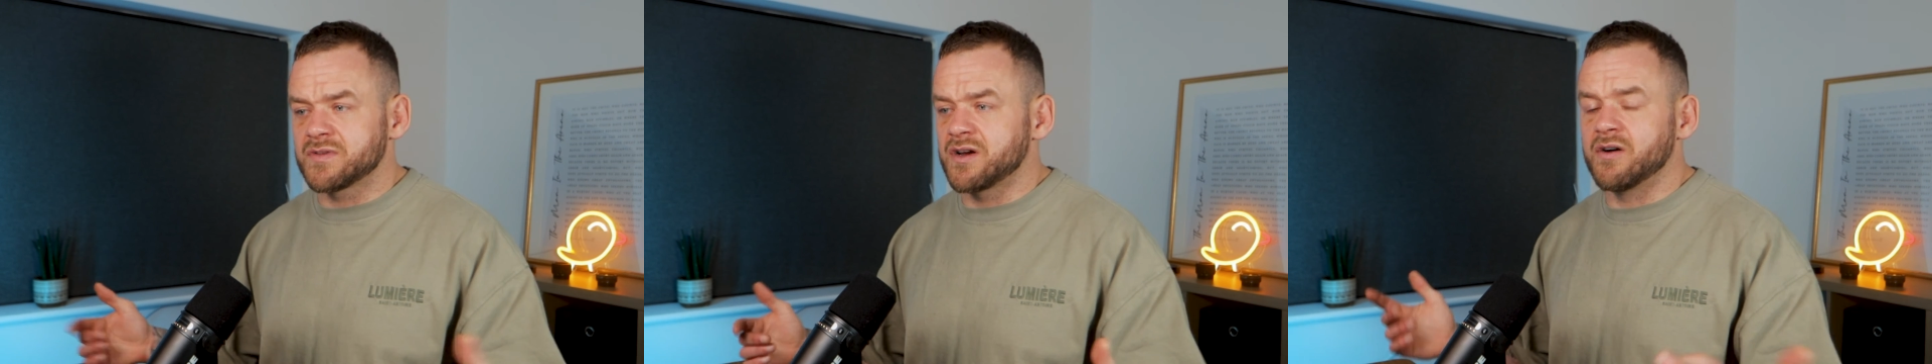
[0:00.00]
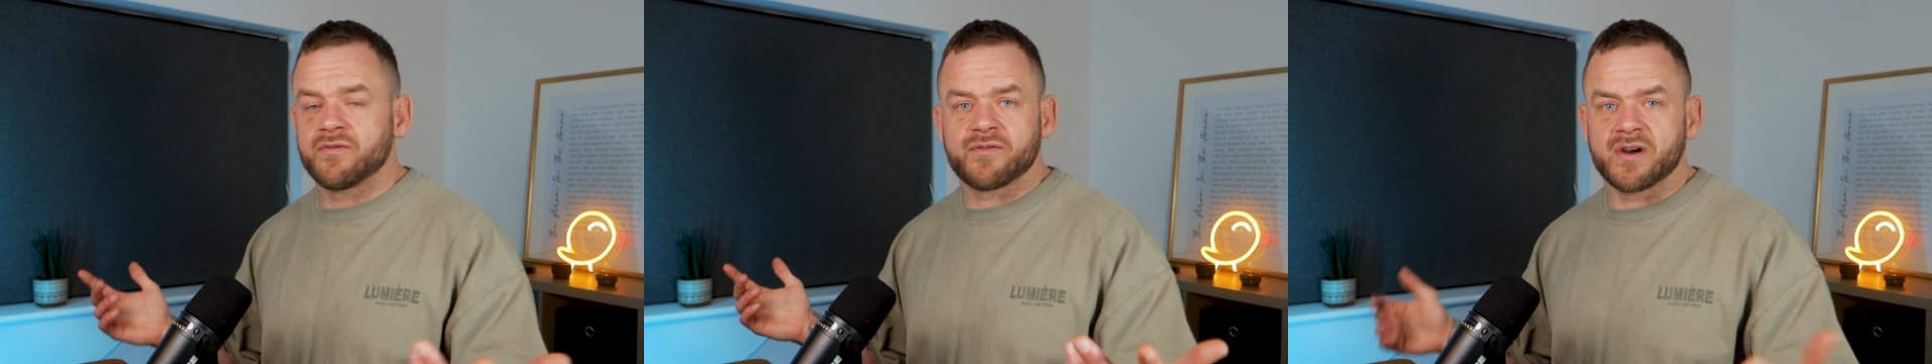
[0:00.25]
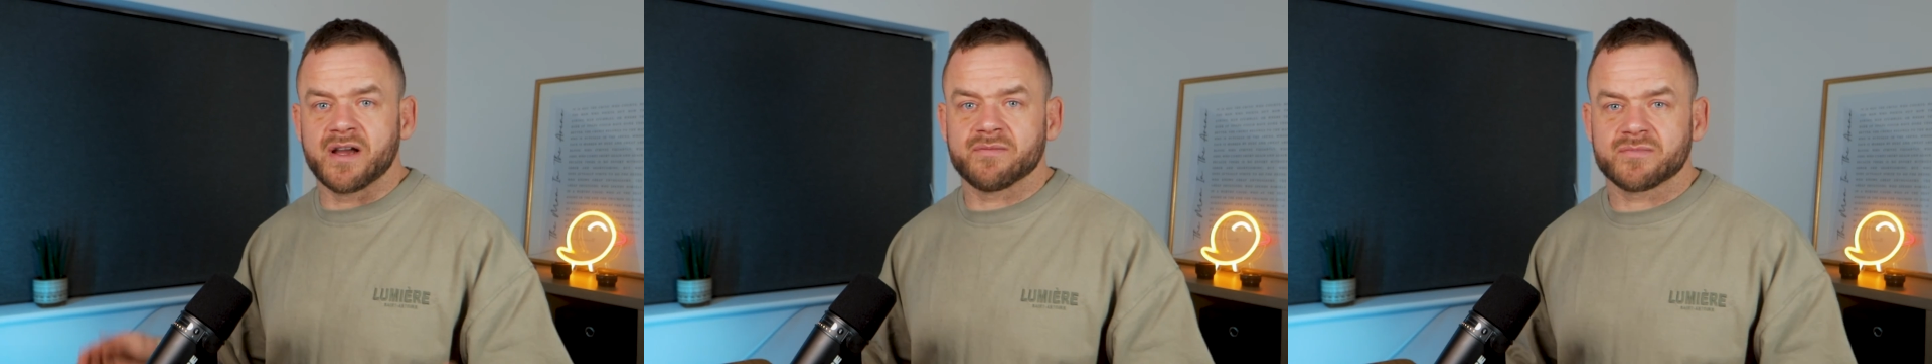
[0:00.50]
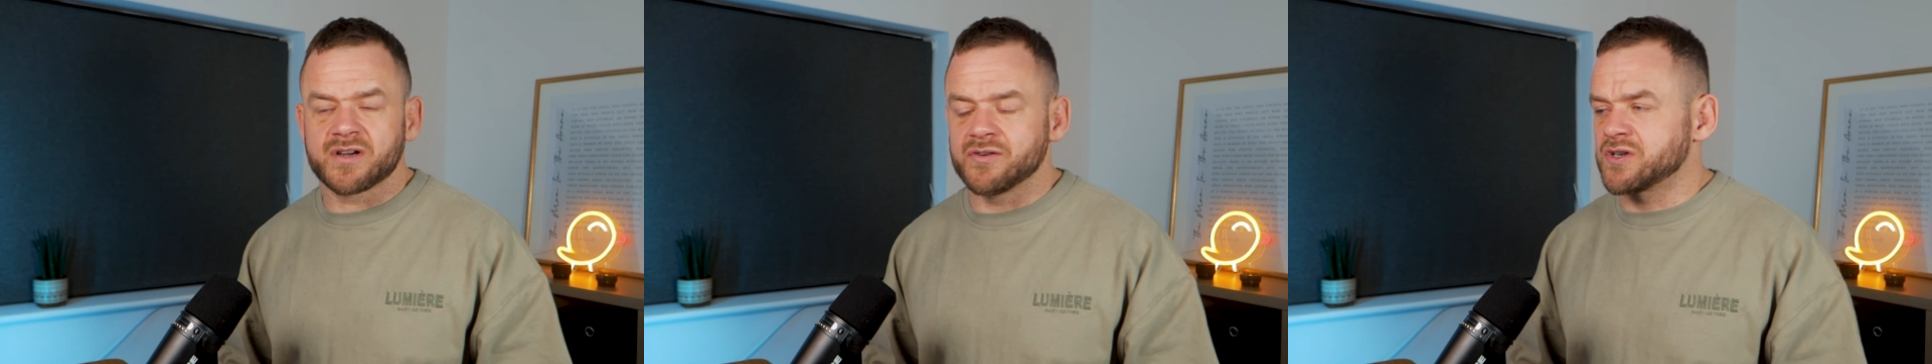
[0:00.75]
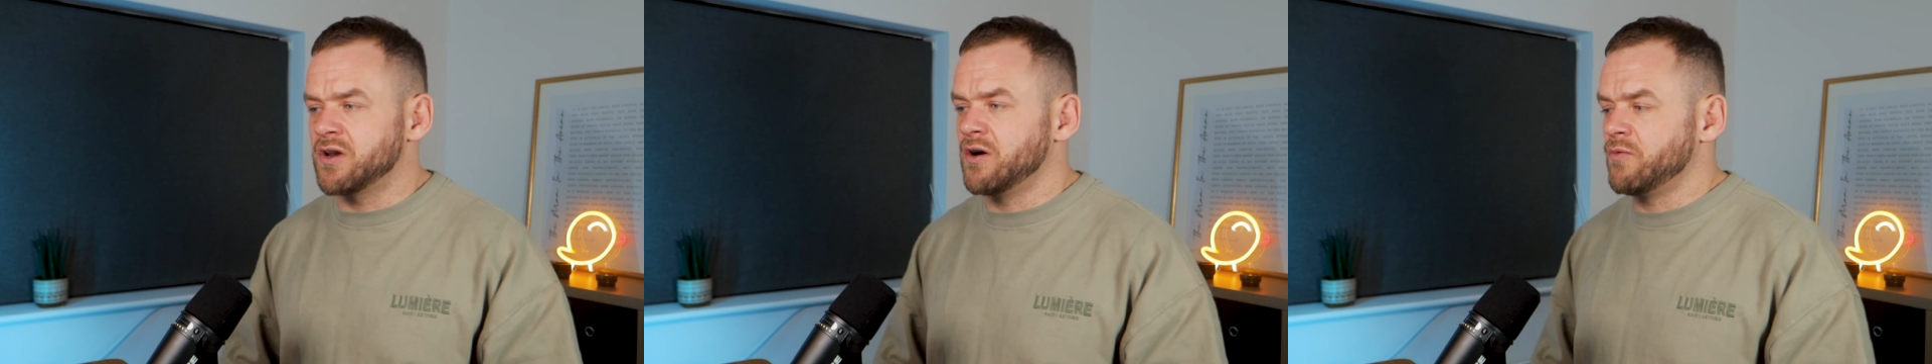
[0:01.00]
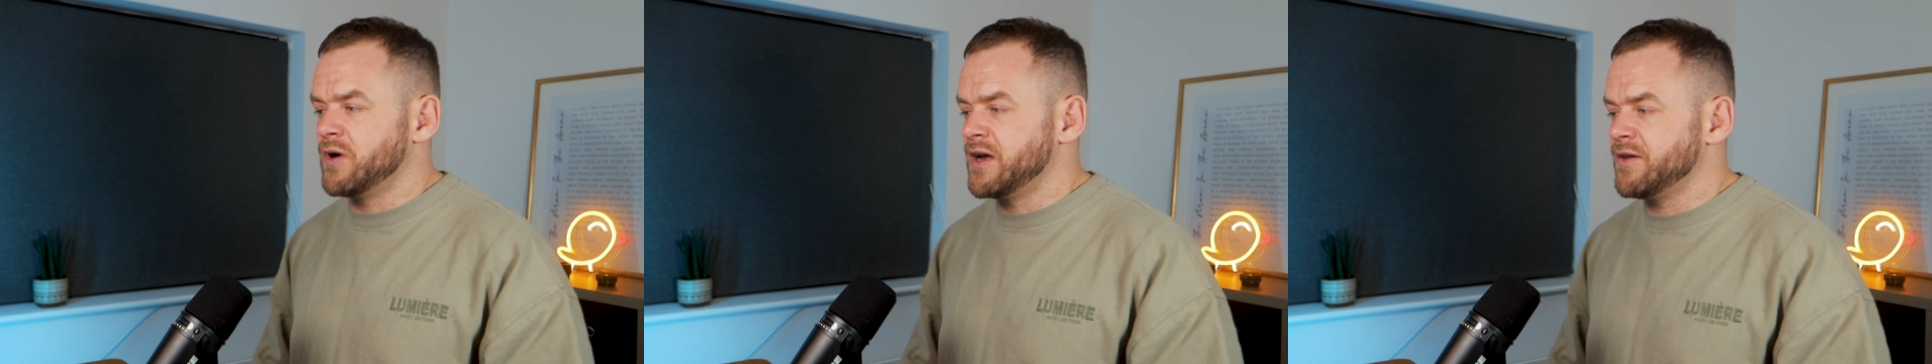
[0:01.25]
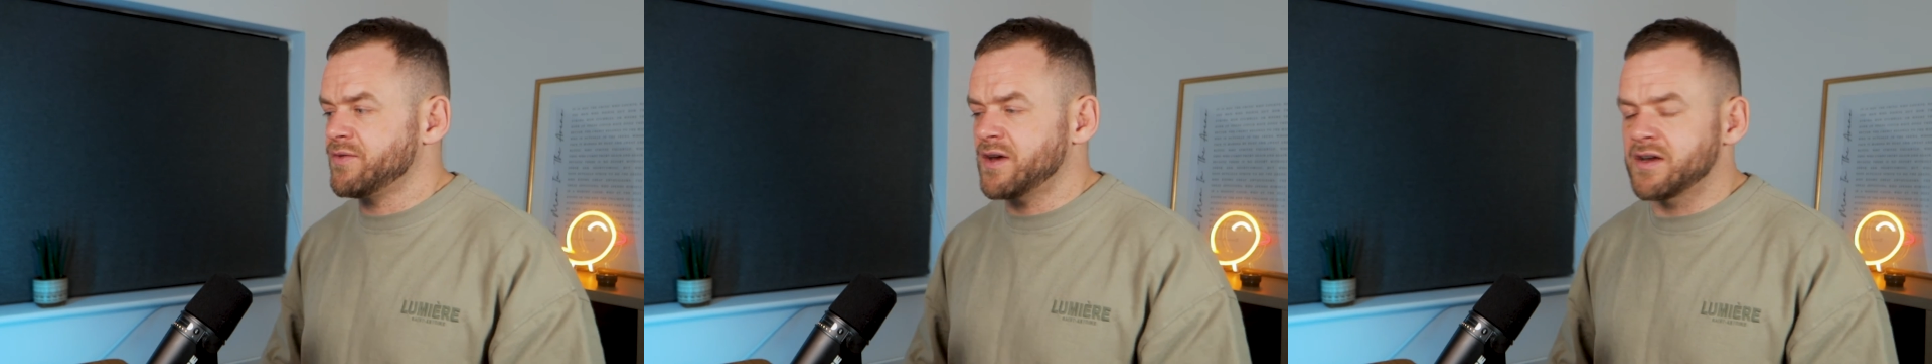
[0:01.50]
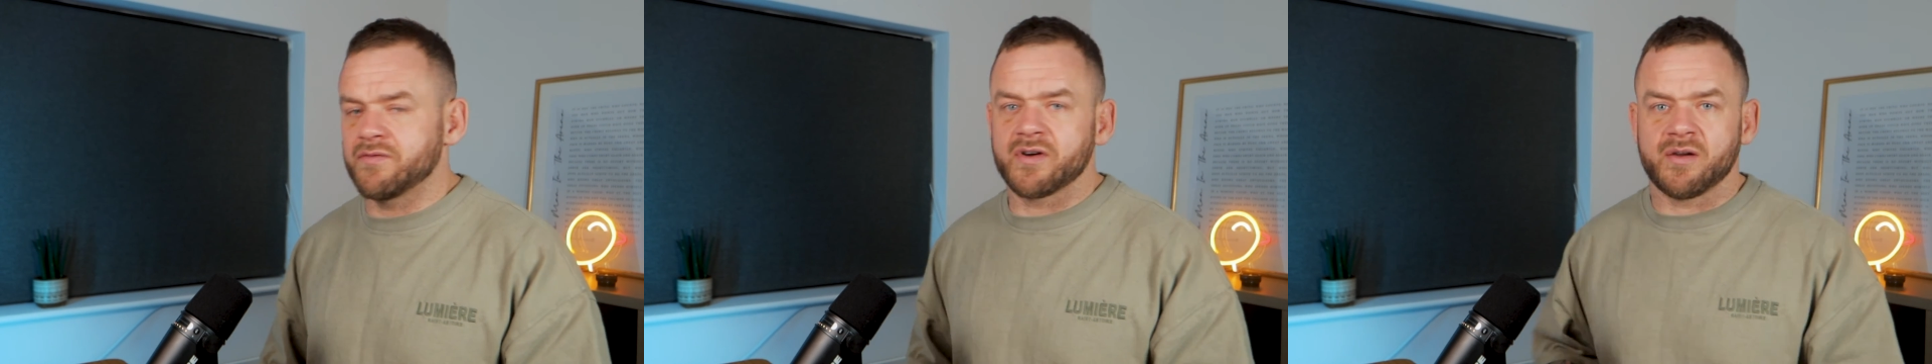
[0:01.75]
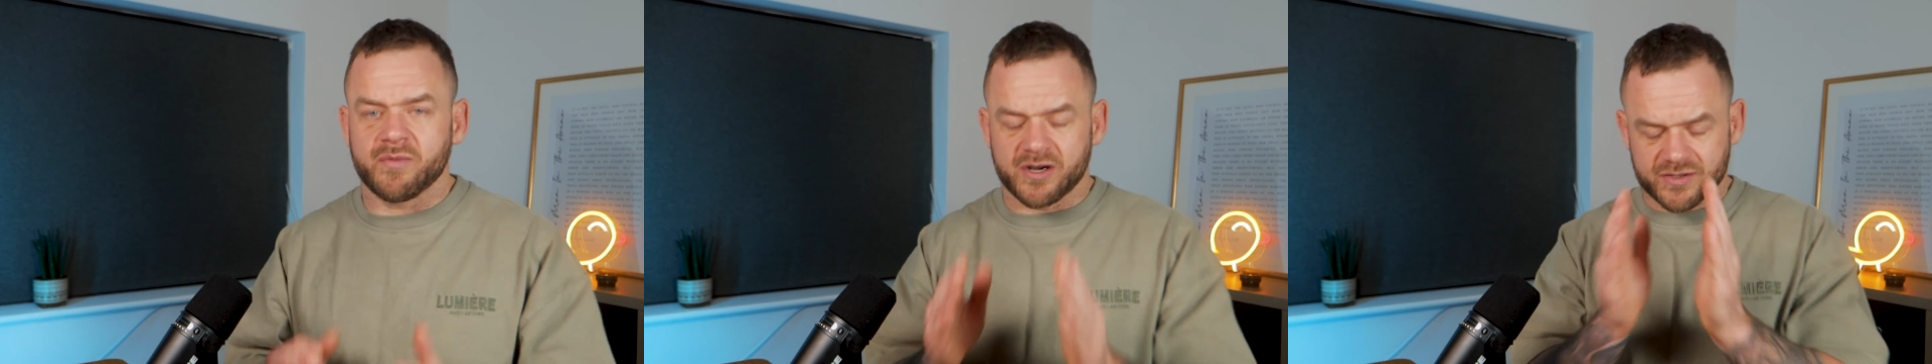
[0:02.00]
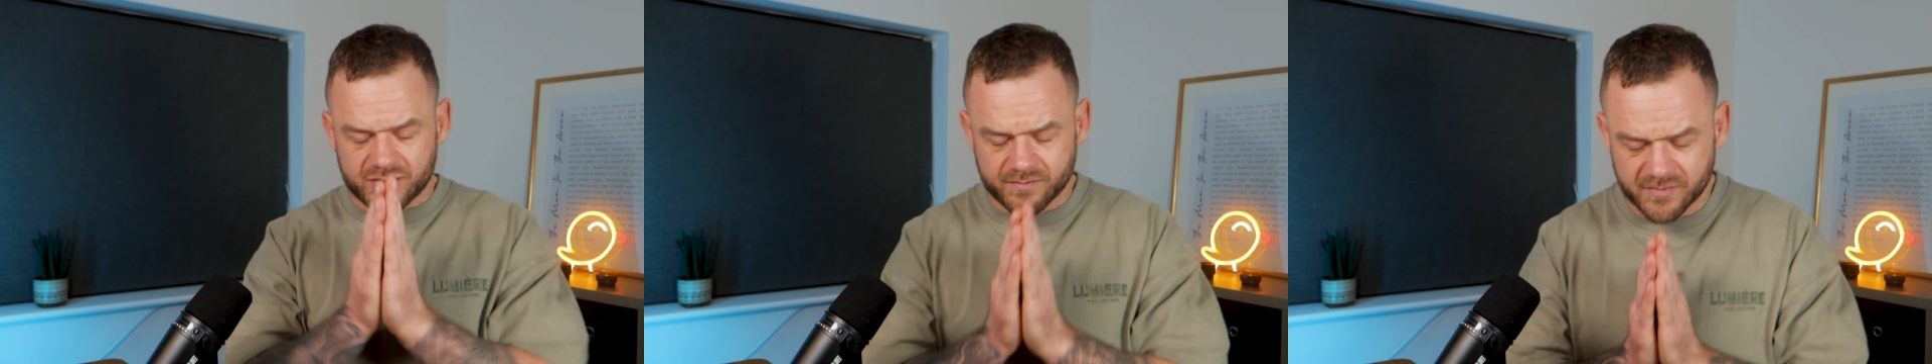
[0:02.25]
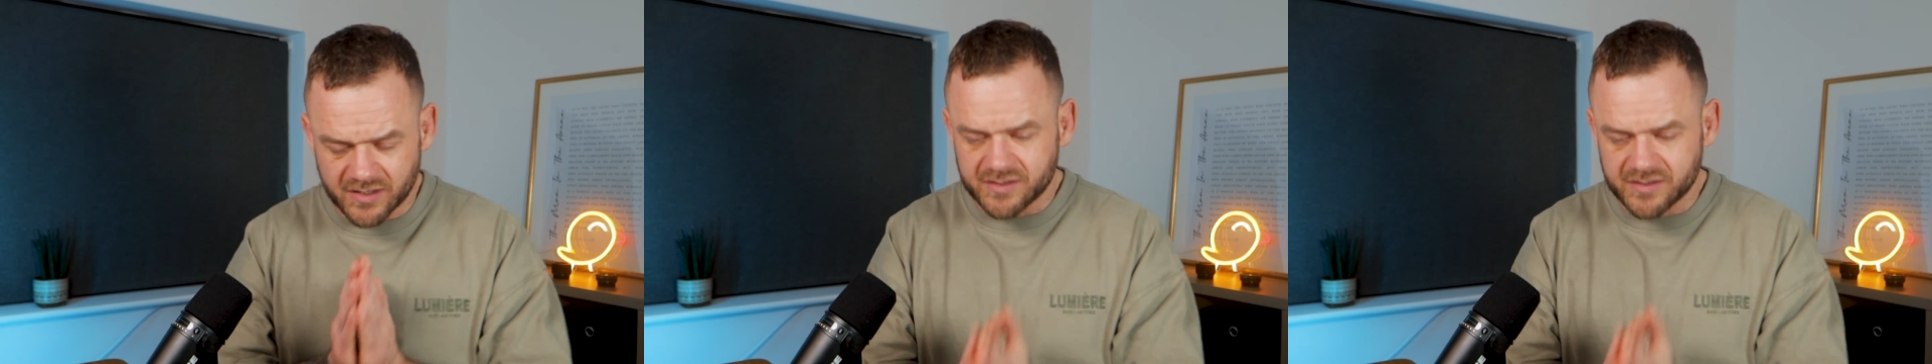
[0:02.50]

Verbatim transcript: Go for it. Goes a long way. Thank you very much.